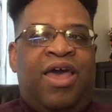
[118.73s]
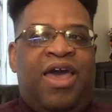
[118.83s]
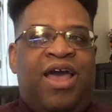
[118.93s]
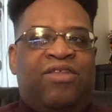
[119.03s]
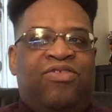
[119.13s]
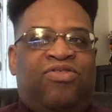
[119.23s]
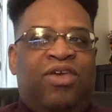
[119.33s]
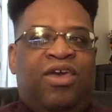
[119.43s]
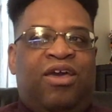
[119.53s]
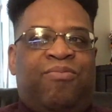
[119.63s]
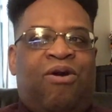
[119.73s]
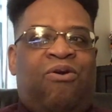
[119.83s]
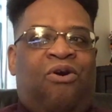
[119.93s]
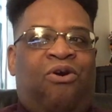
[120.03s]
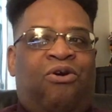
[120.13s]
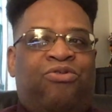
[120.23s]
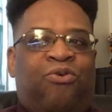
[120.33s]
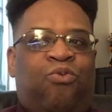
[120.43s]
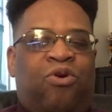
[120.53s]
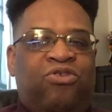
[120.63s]
and thinking about all the
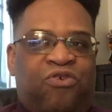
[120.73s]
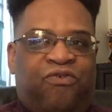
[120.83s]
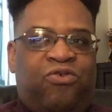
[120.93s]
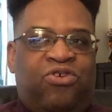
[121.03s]
wonderful